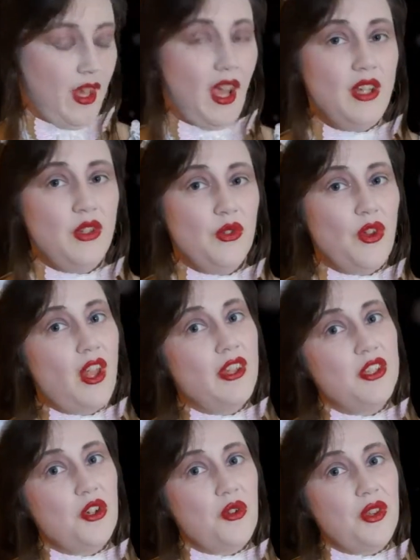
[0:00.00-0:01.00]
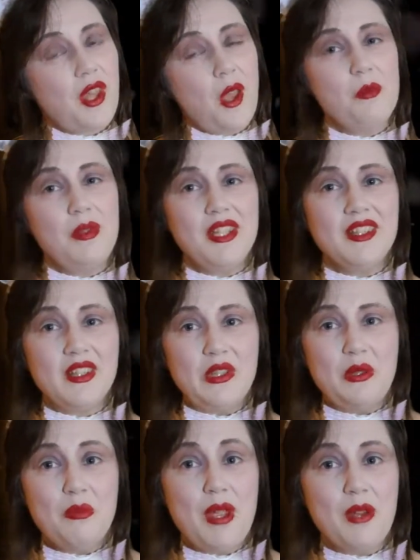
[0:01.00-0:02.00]
I do volunteer for the company, so
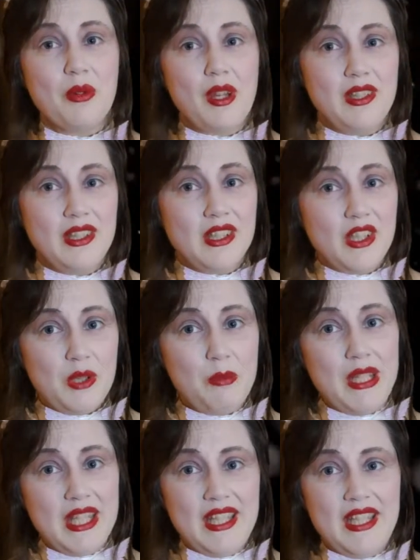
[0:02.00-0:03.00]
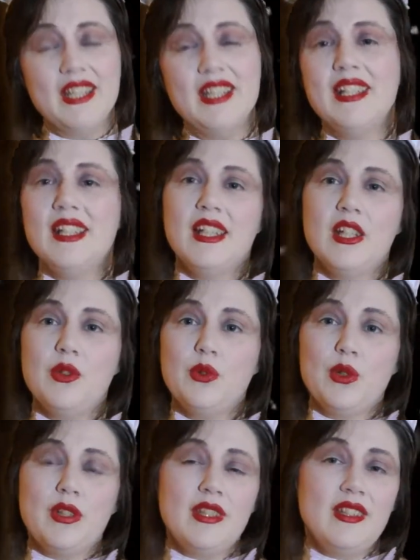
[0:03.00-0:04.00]
you may run into me if
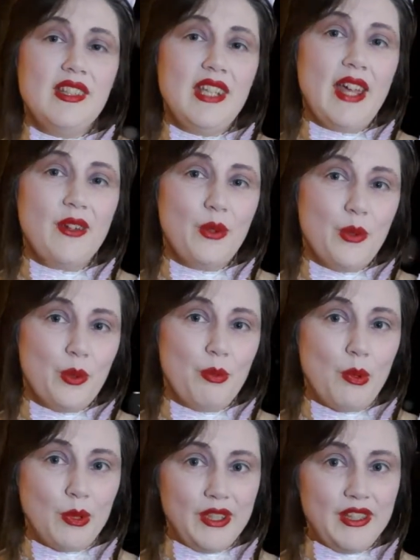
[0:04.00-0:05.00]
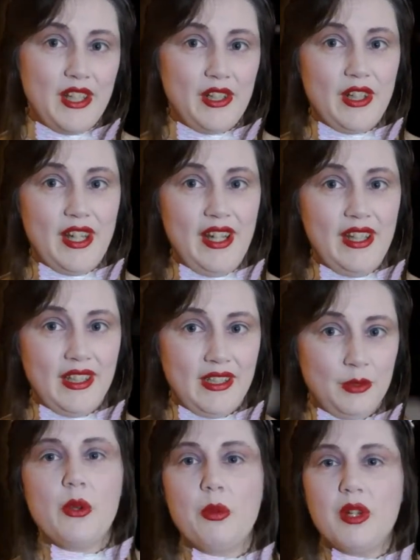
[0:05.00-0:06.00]
you're in the Seattle or Portland area.
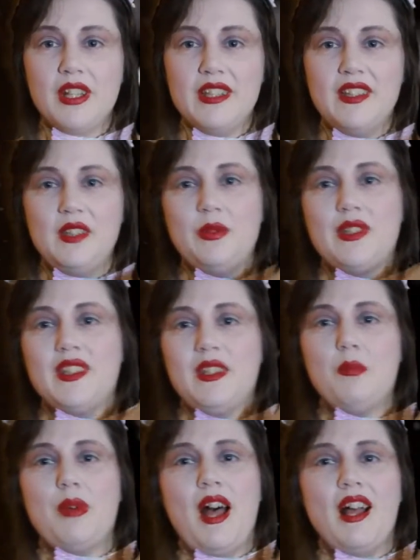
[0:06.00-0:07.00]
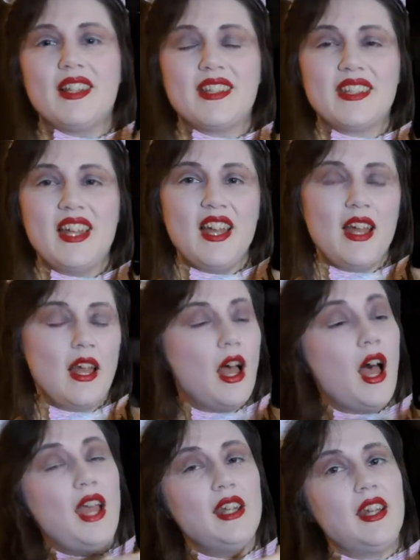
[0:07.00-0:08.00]
So we're going to see what's in the box.
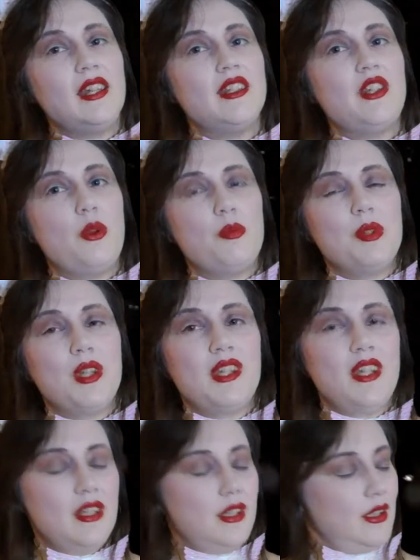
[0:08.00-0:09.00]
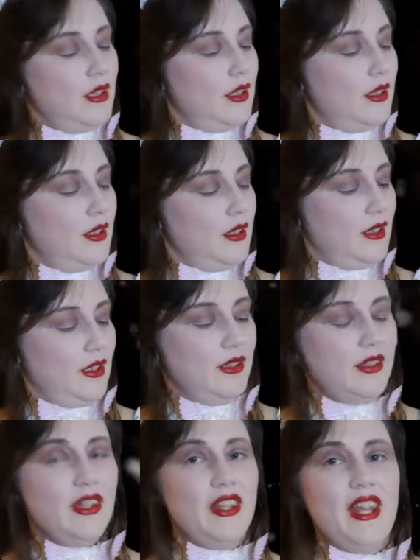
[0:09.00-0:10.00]
I cut it open
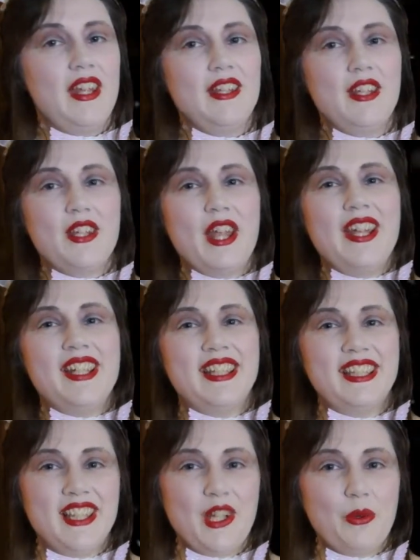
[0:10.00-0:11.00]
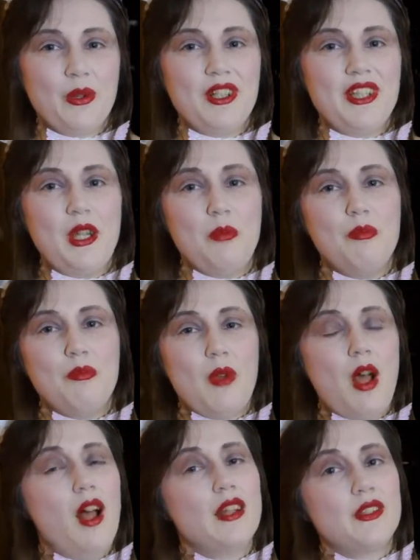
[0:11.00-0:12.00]
so that there weren't any
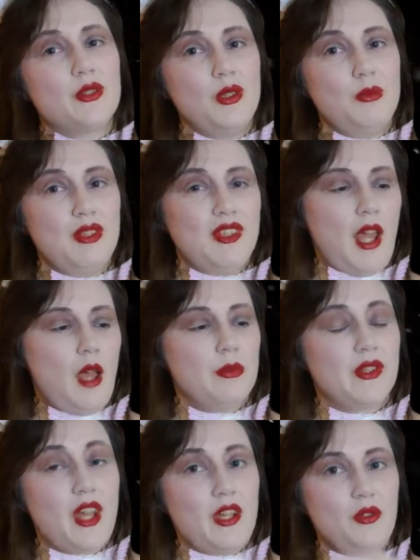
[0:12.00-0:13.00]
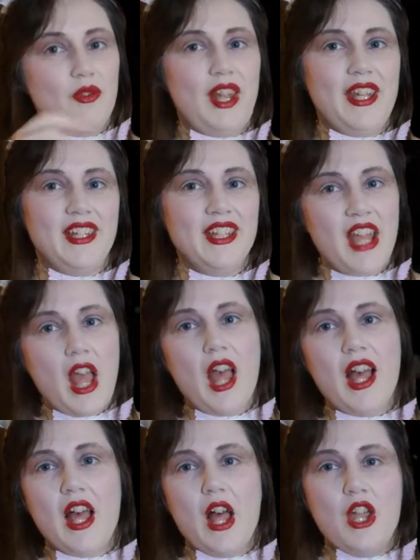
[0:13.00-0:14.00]
on-screen mishaps, kind of like
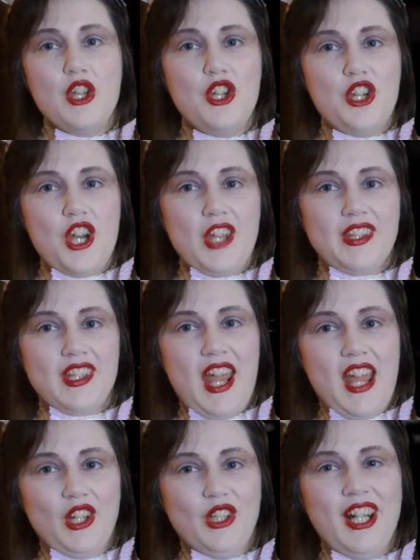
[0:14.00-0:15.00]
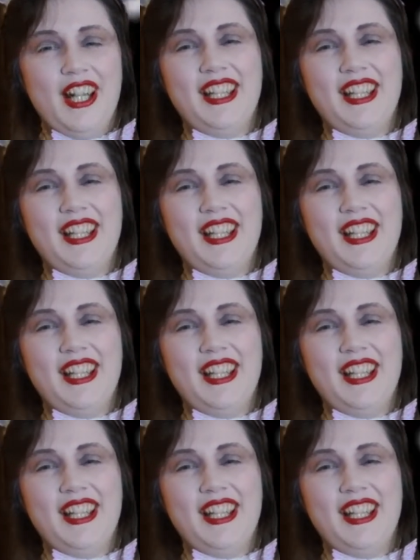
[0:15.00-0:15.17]
just now.